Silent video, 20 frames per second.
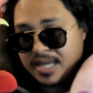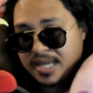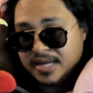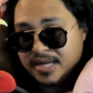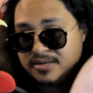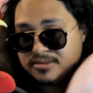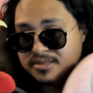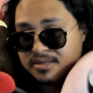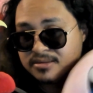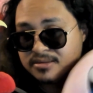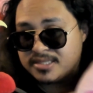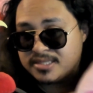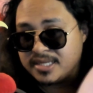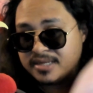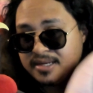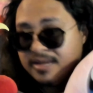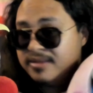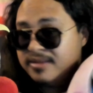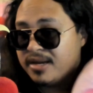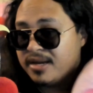I don't
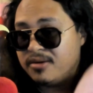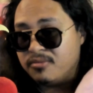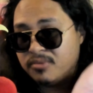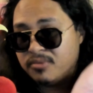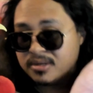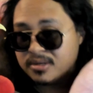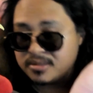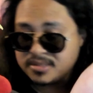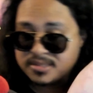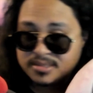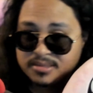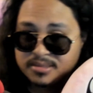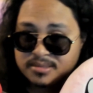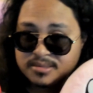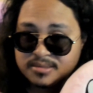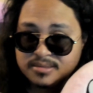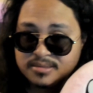understand how that works.